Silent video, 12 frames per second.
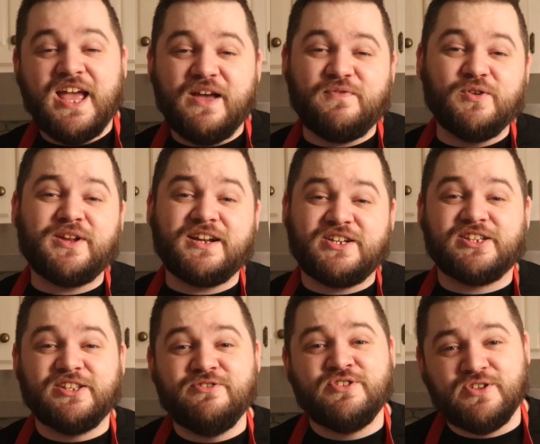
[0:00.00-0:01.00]
If you'd like to
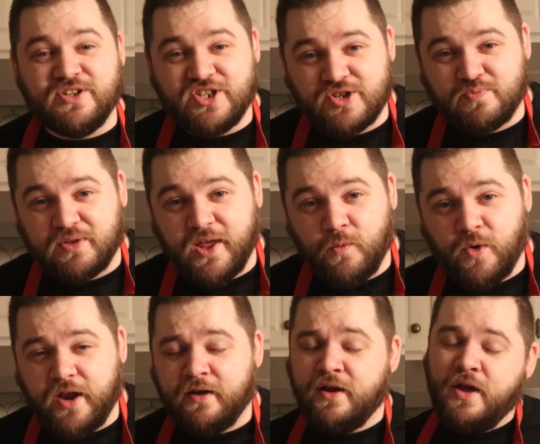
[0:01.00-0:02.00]
lose, you can just play
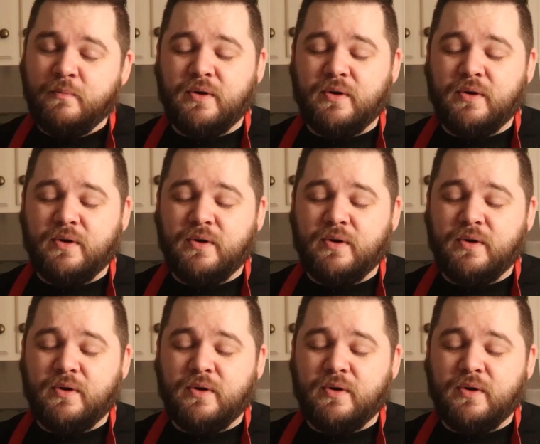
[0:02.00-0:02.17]
one.